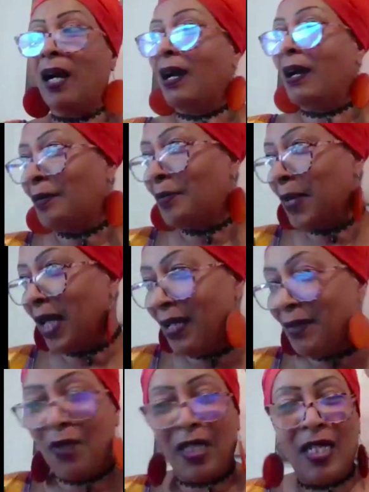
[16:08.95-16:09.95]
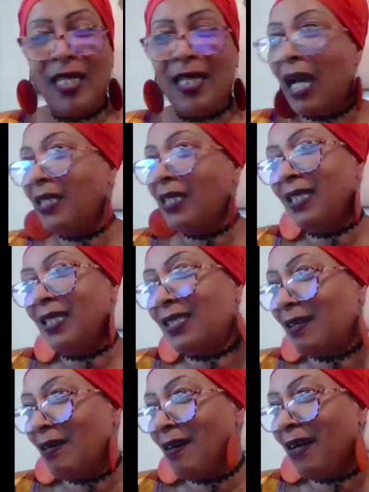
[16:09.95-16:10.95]
And when he got
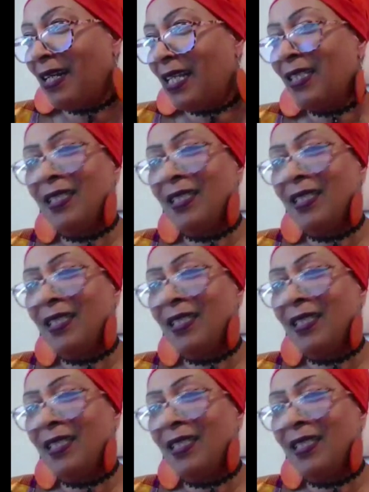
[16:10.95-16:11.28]
this car,